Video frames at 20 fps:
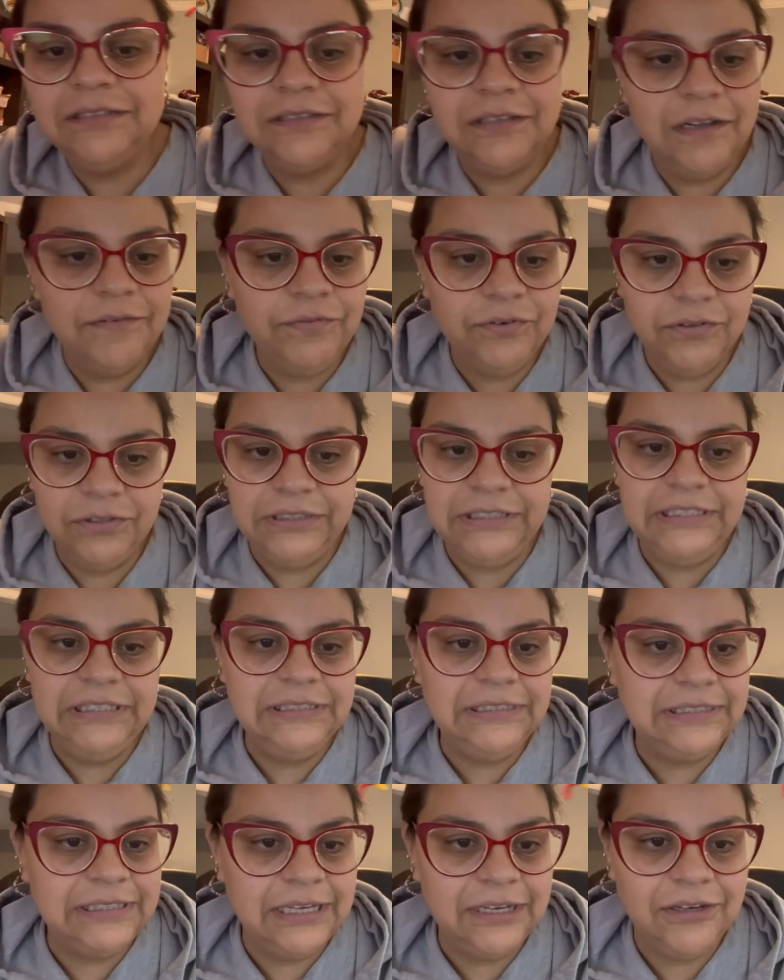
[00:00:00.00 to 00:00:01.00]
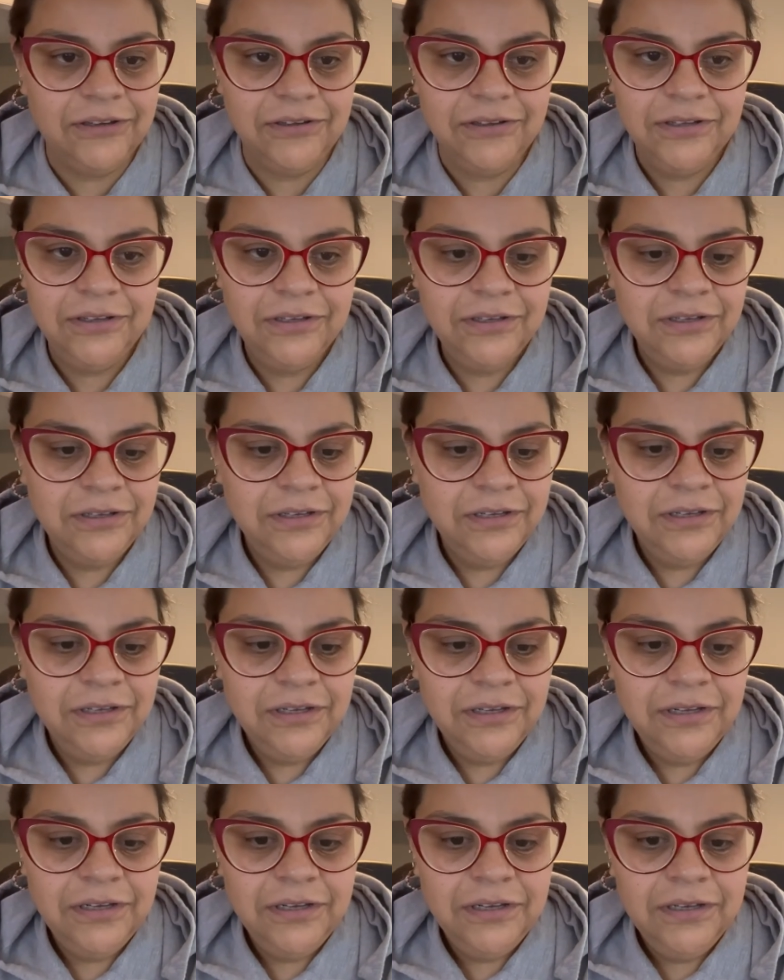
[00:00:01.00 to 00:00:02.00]
love her detail.
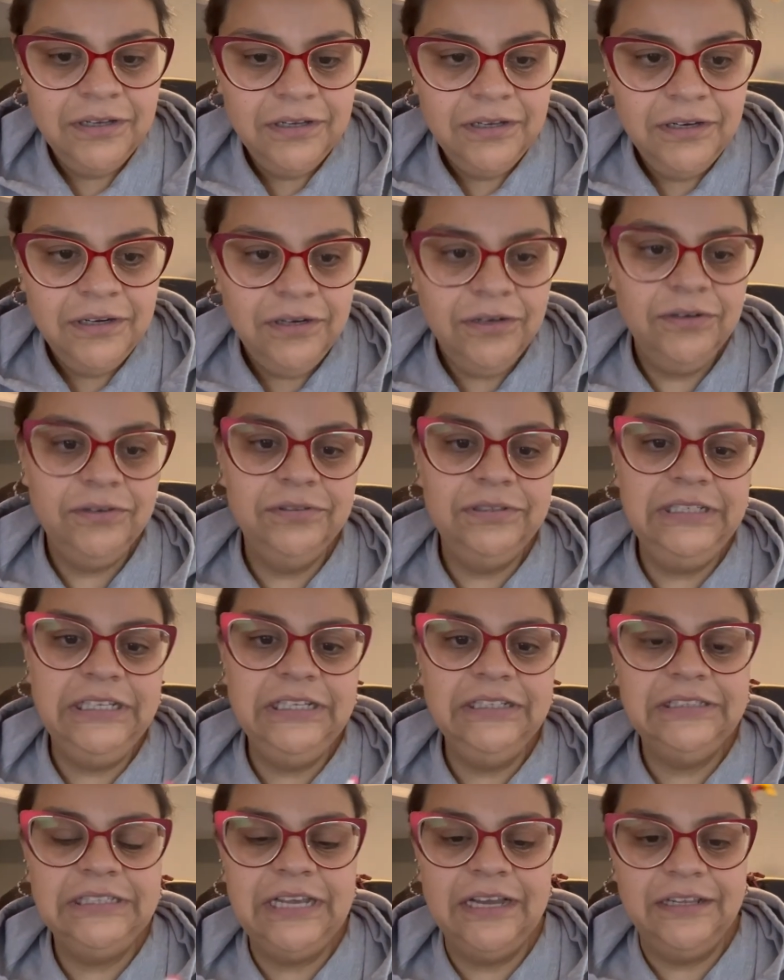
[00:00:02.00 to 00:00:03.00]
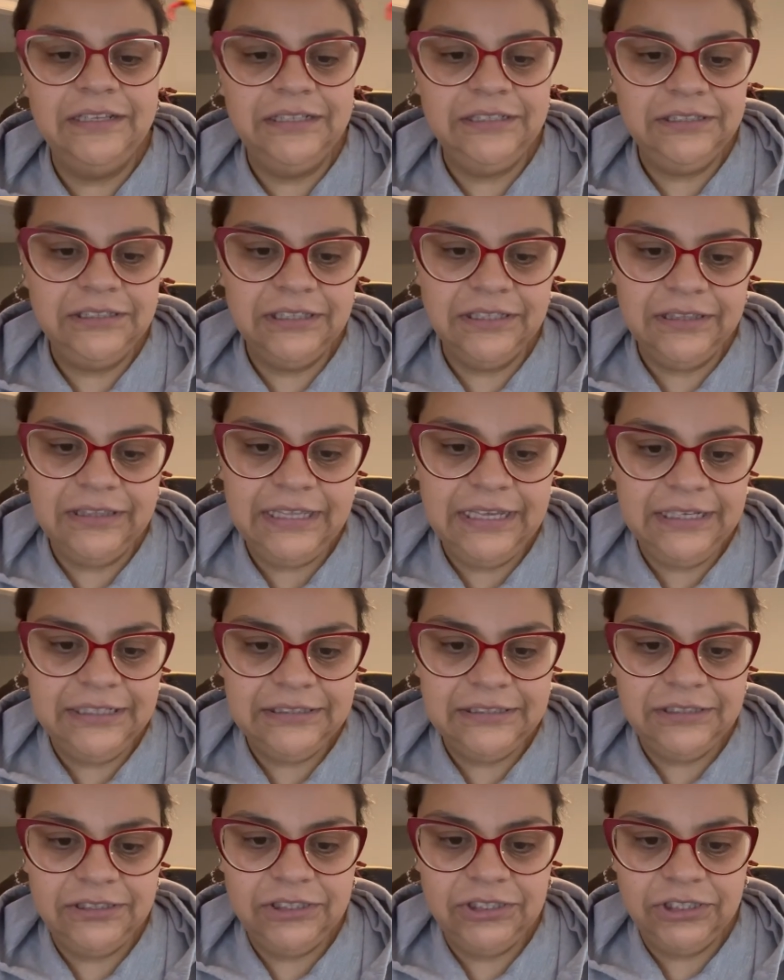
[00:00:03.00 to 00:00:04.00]
Her detailing to
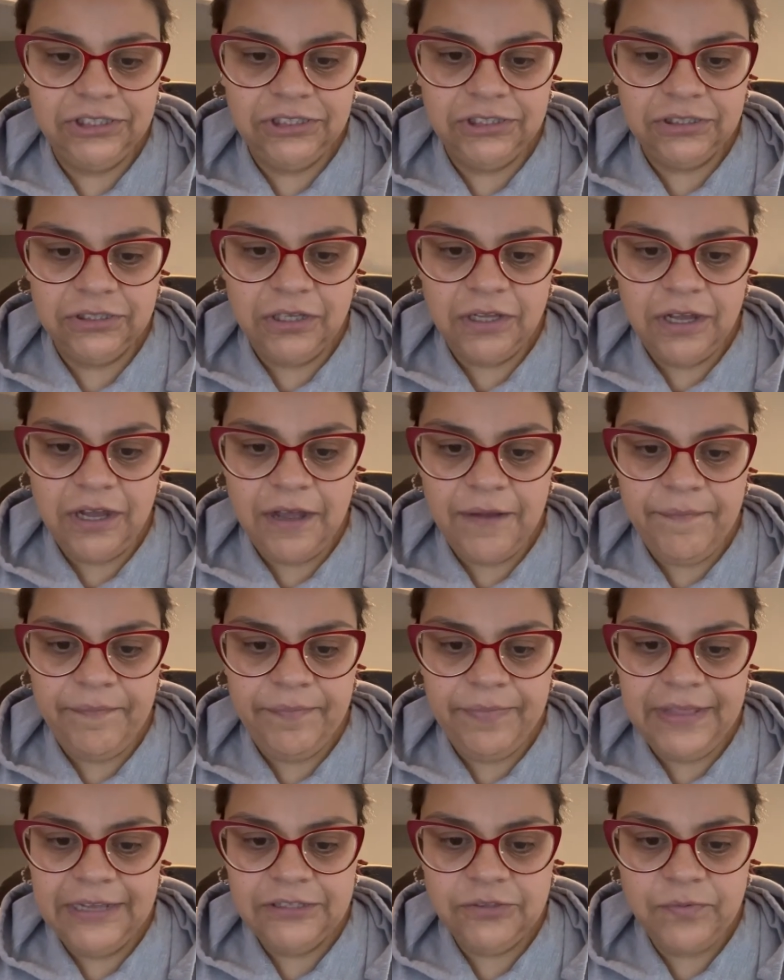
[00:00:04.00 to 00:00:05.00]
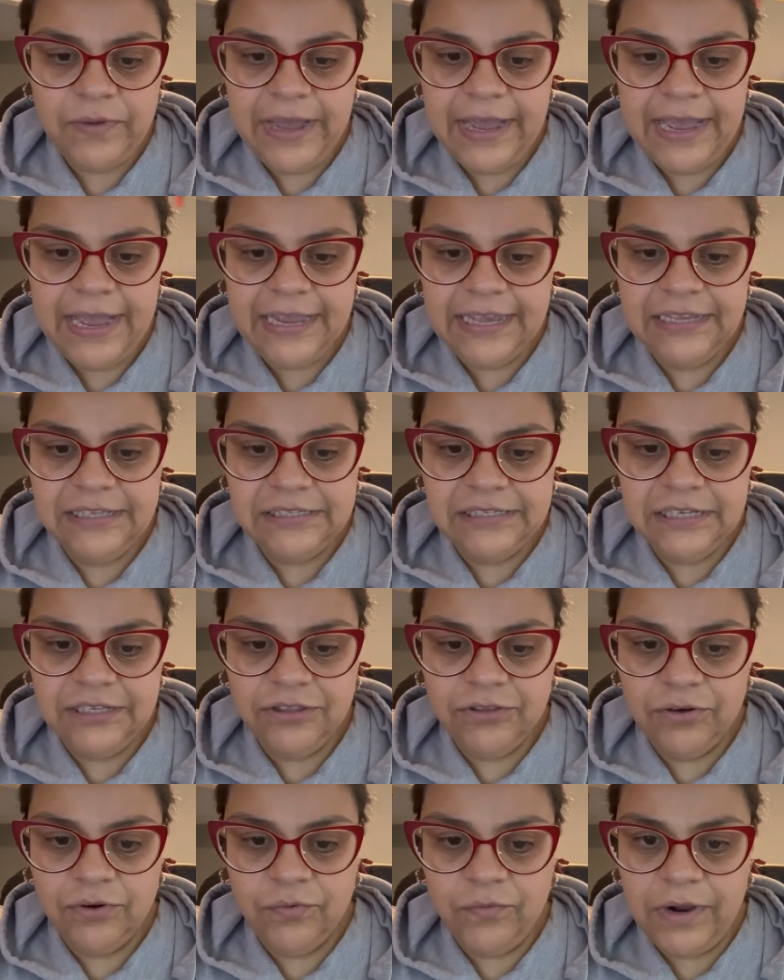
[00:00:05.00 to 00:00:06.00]
things is just, um, that's why I can
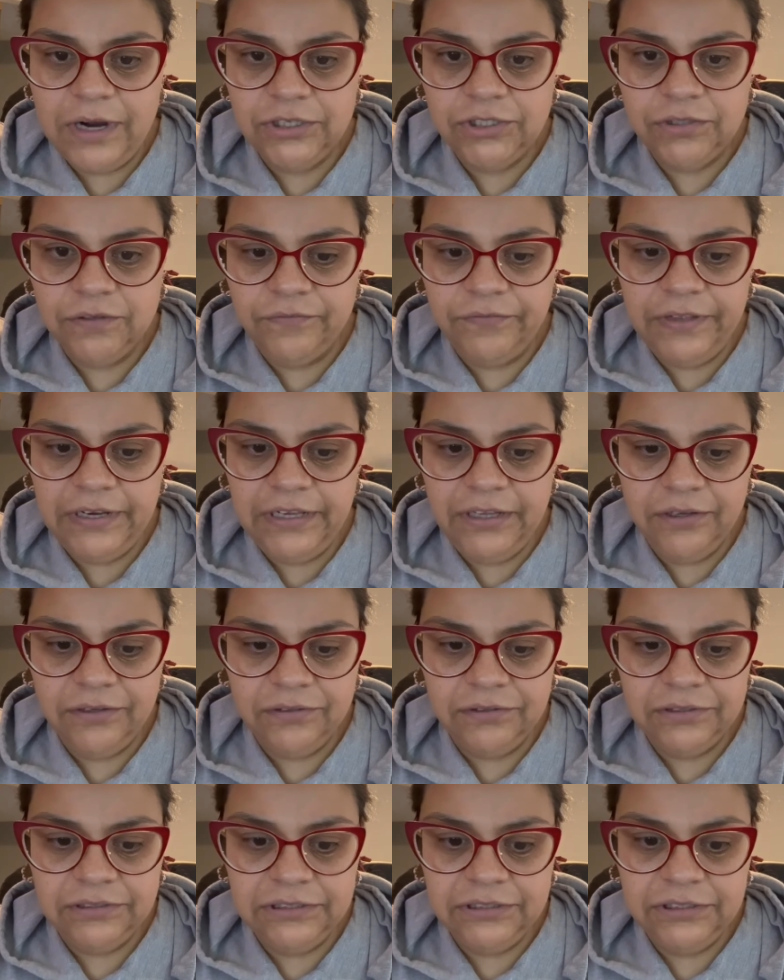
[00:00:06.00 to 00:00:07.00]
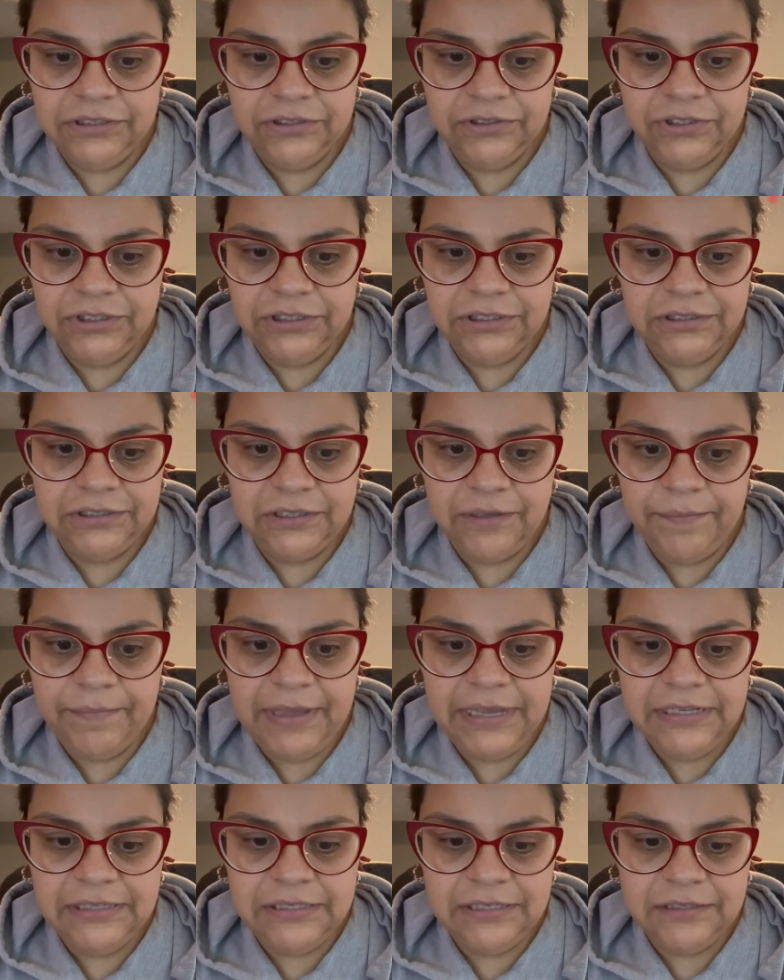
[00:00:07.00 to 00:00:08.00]
sit there and watch her videos and they're just
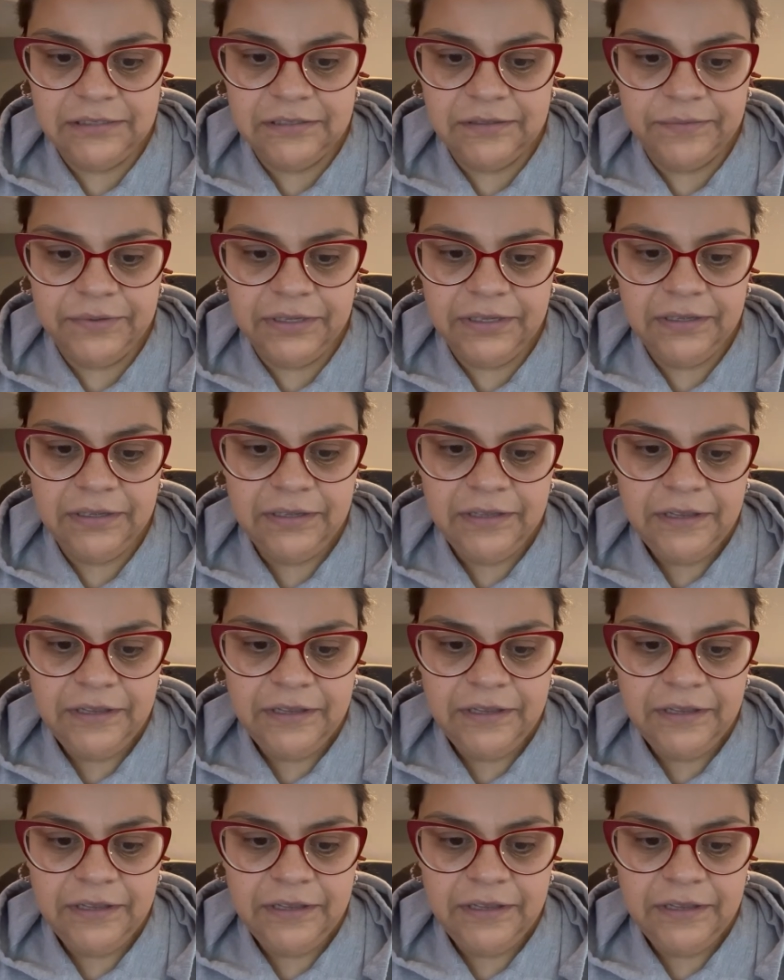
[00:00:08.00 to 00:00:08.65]
amazing to me.